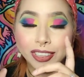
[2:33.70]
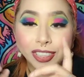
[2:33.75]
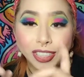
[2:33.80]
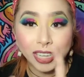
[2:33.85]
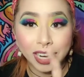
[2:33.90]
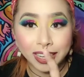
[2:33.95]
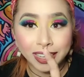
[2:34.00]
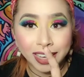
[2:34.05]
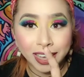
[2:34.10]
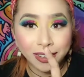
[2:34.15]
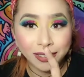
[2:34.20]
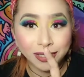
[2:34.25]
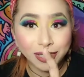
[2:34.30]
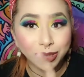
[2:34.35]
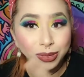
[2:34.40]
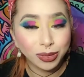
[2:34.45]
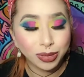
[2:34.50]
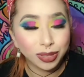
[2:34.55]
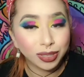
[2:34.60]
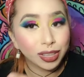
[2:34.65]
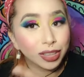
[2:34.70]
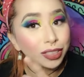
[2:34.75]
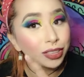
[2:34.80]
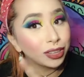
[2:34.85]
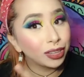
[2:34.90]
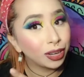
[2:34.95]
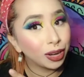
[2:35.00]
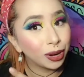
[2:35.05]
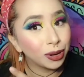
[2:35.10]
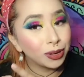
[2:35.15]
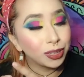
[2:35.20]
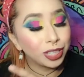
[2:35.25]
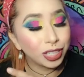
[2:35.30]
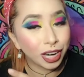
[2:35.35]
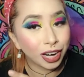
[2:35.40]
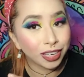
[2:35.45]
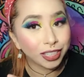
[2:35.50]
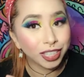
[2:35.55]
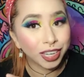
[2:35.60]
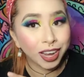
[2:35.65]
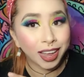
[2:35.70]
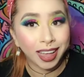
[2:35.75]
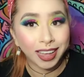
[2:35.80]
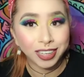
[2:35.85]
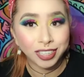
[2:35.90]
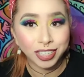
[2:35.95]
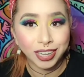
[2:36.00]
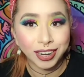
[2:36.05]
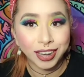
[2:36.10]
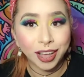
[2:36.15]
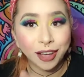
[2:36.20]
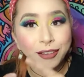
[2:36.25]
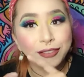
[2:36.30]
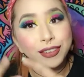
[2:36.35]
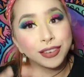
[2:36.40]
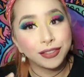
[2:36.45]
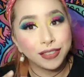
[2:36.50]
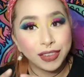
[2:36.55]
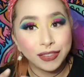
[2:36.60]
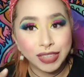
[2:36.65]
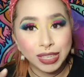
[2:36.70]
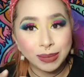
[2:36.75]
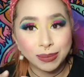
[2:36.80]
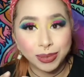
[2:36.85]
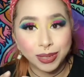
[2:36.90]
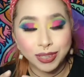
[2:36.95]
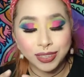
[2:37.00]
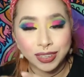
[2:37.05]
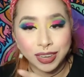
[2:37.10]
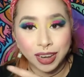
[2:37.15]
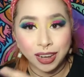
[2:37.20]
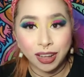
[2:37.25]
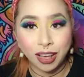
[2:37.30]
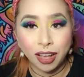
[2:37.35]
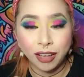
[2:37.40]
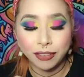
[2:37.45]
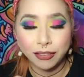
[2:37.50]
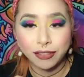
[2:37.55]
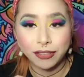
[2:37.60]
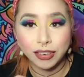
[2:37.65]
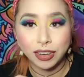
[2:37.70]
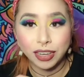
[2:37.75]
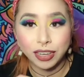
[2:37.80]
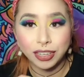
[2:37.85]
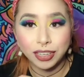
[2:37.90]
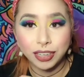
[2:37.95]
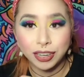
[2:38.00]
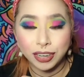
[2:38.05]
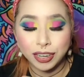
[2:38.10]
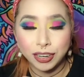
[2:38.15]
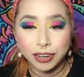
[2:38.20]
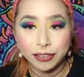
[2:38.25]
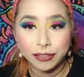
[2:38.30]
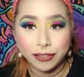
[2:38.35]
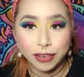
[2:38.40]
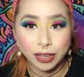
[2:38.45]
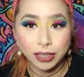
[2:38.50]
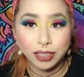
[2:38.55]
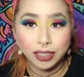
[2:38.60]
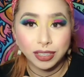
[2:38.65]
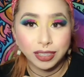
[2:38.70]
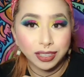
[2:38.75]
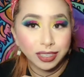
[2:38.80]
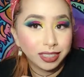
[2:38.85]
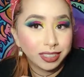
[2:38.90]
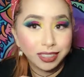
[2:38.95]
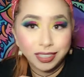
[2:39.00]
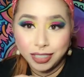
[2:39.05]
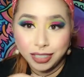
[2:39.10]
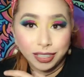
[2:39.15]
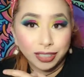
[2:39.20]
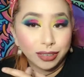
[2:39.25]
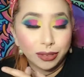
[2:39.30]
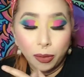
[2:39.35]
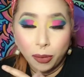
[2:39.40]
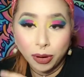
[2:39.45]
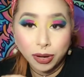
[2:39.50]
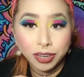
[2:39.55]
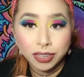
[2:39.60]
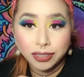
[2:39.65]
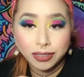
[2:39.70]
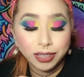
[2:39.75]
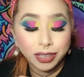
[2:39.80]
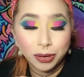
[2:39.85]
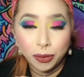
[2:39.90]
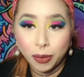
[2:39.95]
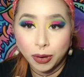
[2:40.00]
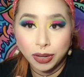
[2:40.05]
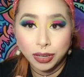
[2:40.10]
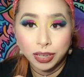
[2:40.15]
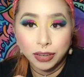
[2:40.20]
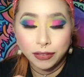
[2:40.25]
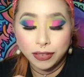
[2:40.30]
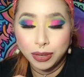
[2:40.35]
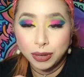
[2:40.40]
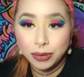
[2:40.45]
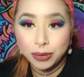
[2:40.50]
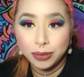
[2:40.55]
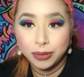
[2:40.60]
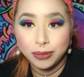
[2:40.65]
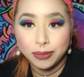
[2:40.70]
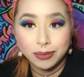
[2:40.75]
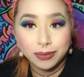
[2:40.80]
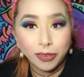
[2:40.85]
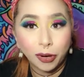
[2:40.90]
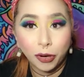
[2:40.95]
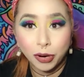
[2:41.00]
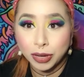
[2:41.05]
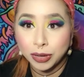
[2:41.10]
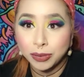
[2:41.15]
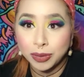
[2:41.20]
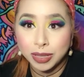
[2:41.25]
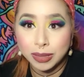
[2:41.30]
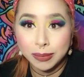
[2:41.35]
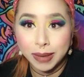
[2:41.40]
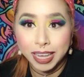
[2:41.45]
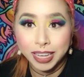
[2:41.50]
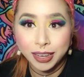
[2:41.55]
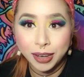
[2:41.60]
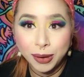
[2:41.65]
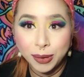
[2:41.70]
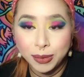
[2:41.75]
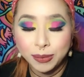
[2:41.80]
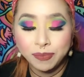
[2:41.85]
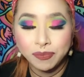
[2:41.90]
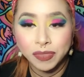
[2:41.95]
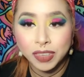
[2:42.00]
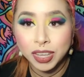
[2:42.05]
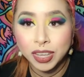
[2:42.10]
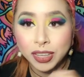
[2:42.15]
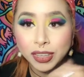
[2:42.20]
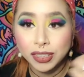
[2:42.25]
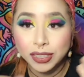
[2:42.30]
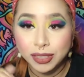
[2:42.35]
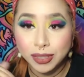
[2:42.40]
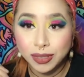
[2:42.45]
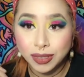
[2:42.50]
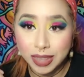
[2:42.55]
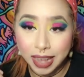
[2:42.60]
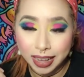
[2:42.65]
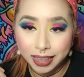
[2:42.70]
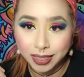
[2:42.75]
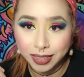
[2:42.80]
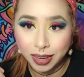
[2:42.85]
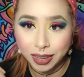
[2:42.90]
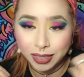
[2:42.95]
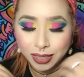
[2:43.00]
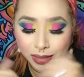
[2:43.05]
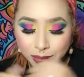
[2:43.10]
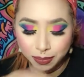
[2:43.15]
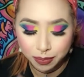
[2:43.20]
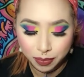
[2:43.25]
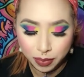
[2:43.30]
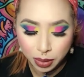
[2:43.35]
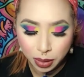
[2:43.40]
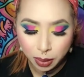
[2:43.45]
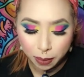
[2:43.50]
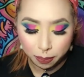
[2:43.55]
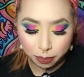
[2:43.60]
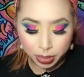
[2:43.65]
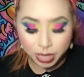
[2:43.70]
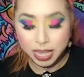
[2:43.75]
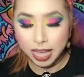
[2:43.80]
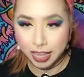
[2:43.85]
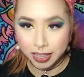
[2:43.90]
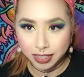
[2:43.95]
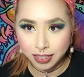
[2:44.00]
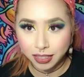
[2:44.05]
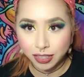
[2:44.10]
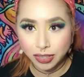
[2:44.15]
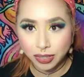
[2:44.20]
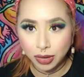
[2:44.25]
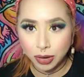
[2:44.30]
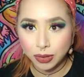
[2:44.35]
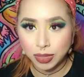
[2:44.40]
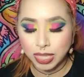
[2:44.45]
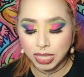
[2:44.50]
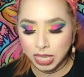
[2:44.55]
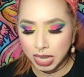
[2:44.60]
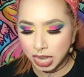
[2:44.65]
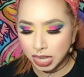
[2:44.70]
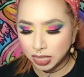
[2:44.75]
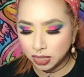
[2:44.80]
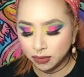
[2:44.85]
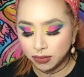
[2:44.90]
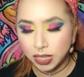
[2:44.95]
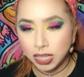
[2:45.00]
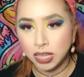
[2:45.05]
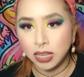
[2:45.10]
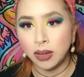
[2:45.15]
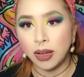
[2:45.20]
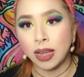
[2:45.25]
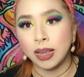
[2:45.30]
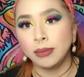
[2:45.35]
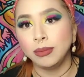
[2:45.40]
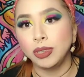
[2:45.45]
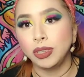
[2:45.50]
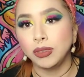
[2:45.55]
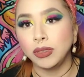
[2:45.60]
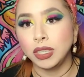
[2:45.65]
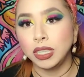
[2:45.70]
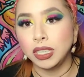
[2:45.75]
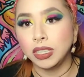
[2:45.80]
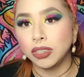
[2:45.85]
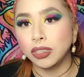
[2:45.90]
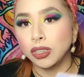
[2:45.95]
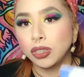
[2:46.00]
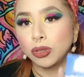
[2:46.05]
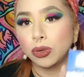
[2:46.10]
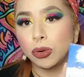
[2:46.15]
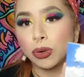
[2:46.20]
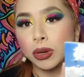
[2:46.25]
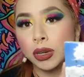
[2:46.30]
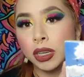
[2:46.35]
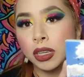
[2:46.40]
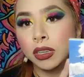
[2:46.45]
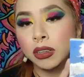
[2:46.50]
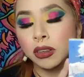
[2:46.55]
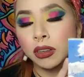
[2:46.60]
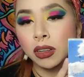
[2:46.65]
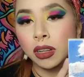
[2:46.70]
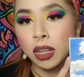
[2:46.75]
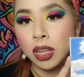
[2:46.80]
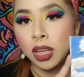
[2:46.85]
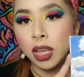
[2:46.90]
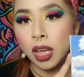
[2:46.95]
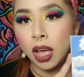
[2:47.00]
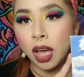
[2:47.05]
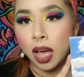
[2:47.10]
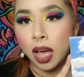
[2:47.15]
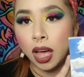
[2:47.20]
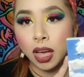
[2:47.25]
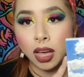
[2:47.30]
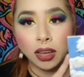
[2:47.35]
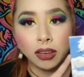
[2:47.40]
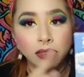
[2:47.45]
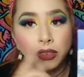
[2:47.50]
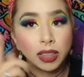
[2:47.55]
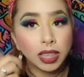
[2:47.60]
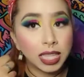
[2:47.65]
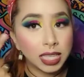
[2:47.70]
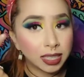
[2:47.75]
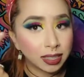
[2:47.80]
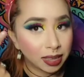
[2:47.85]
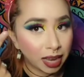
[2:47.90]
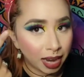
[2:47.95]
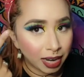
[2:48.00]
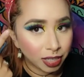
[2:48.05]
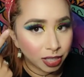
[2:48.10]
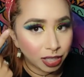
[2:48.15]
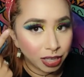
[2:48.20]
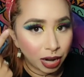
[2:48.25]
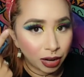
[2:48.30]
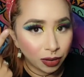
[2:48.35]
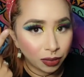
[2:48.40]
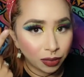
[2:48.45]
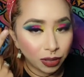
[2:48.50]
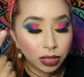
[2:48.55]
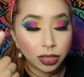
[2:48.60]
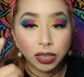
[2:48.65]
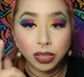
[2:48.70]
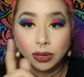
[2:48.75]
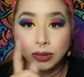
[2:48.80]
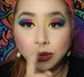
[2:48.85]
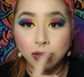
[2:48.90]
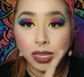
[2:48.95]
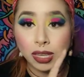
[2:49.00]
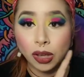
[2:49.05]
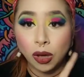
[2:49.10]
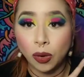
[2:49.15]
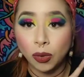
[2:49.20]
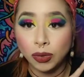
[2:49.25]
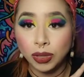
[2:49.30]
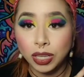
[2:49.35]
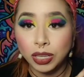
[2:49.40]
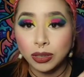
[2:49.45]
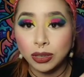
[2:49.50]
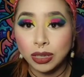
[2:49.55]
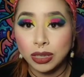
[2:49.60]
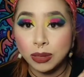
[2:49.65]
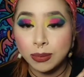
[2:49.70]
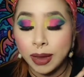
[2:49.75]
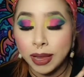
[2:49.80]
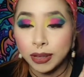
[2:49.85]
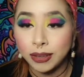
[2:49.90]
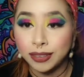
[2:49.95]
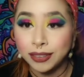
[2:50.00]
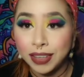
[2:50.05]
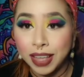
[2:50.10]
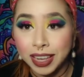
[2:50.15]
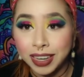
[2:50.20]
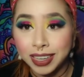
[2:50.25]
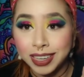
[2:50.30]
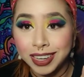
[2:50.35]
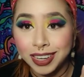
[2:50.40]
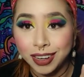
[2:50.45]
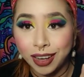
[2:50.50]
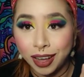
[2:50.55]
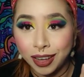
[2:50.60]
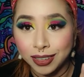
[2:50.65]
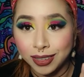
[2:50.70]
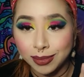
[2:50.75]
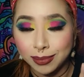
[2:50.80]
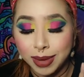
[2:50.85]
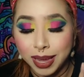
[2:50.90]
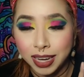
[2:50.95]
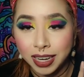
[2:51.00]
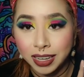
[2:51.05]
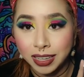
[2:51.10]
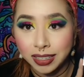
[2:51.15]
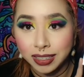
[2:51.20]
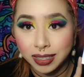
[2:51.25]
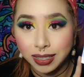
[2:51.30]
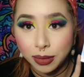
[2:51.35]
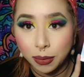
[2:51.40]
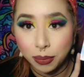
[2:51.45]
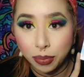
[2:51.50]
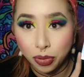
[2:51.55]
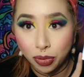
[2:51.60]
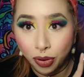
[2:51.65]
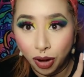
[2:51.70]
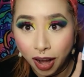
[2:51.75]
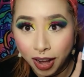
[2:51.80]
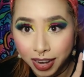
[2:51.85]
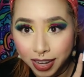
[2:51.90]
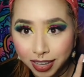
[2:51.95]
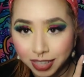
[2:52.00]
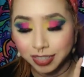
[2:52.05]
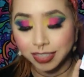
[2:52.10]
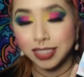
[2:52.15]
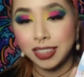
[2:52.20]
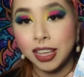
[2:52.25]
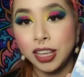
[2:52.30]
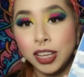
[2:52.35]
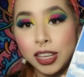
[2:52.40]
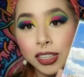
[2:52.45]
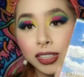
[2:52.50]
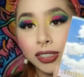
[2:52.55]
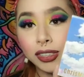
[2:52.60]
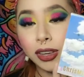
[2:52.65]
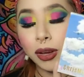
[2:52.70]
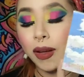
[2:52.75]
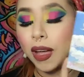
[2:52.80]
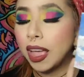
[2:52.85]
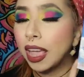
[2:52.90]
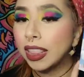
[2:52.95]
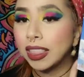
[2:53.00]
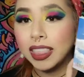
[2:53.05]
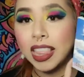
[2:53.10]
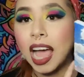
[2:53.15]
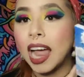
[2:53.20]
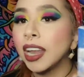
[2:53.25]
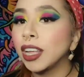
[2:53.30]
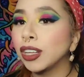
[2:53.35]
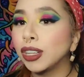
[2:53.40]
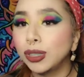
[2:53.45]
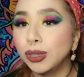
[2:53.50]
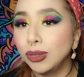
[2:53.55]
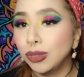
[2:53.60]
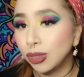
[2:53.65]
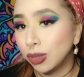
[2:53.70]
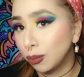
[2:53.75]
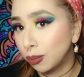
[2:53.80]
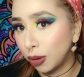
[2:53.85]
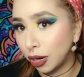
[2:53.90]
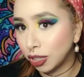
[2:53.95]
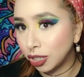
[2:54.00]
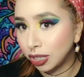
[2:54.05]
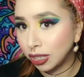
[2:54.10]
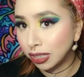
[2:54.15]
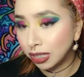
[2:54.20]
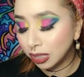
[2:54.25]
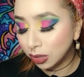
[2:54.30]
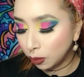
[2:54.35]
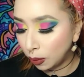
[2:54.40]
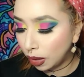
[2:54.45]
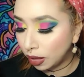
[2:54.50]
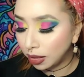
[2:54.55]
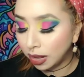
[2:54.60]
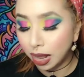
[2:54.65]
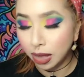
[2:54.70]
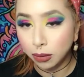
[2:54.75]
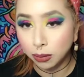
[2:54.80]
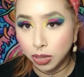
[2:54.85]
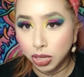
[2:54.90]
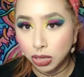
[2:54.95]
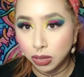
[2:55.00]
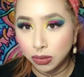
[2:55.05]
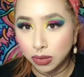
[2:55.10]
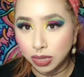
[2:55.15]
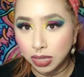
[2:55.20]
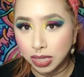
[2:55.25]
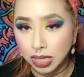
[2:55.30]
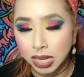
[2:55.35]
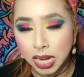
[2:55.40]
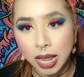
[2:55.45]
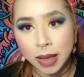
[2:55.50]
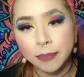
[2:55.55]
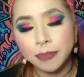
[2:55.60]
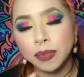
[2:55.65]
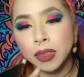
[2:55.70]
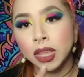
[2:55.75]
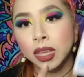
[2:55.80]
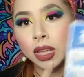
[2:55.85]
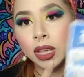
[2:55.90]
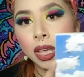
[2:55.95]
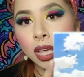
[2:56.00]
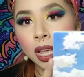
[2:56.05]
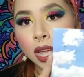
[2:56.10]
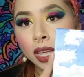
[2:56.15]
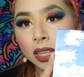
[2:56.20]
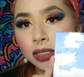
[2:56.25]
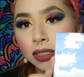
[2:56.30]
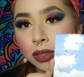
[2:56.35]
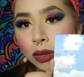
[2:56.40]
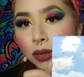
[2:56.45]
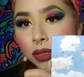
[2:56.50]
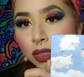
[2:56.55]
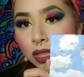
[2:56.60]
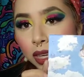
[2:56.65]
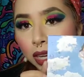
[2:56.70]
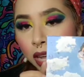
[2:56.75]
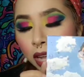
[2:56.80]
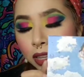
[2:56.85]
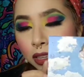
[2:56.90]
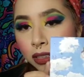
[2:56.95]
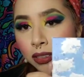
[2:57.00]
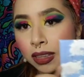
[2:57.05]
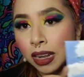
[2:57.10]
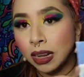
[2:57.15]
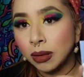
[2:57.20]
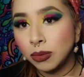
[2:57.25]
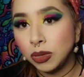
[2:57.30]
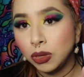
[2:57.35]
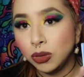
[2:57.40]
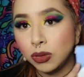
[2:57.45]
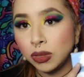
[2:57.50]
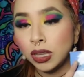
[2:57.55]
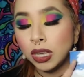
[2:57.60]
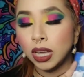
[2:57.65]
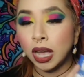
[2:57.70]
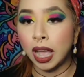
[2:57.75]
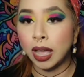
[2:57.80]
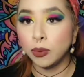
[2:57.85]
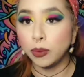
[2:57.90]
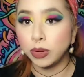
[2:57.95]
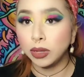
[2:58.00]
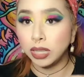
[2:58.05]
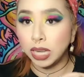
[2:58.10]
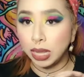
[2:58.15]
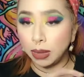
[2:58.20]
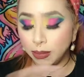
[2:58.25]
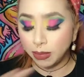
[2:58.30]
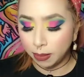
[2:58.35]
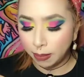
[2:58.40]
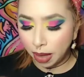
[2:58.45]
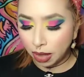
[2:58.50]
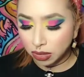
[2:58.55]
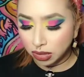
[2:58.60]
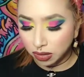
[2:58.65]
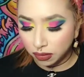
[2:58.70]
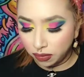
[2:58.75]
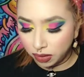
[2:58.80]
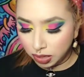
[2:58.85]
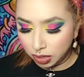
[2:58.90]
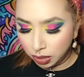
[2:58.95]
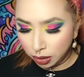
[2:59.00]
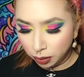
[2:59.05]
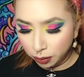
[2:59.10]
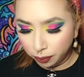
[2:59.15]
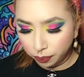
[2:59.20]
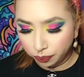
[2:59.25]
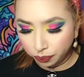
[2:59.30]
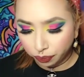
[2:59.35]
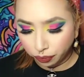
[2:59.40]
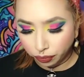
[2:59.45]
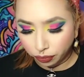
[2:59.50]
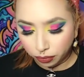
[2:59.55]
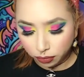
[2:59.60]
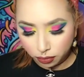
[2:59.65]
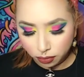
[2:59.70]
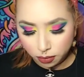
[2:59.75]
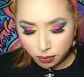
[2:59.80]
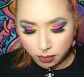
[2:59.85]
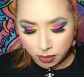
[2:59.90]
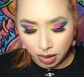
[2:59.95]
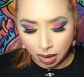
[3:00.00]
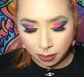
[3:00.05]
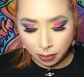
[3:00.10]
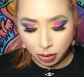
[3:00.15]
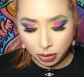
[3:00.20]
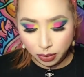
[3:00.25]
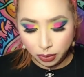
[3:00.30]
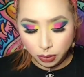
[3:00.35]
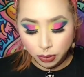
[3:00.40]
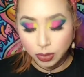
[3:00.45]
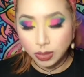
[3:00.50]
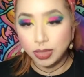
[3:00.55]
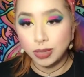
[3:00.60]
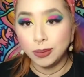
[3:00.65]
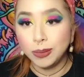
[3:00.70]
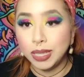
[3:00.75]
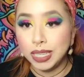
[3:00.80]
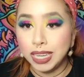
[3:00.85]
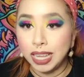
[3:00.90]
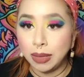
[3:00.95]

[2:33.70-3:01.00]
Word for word: checkout. Use the code ChaCha at checkout for 15% off your first your order. Your order if you order with my code. So that's awesome. But yes, so today's video I'm doing the tutorial of this eyeshadow look using only Chris Michael Vanity Cosmetics products. So that includes the brushes as well that I'll be using today. So the colors that I'm using, I will name them out in the video. I'm also going to be